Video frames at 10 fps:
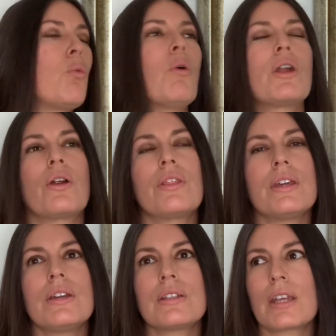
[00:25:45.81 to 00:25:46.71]
What are
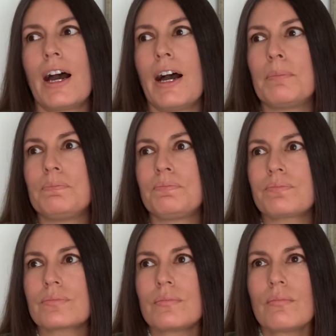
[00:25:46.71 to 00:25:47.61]
these
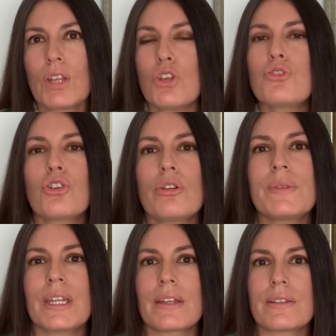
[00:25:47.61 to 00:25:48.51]

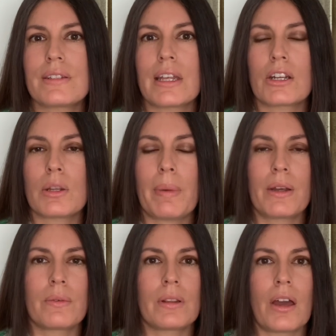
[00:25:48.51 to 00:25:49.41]
circumstances that I
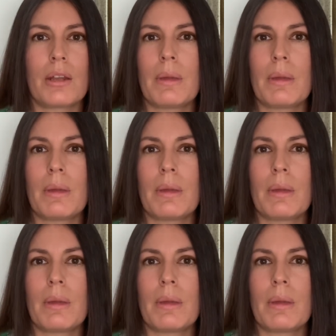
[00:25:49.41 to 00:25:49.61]
depend and rely on?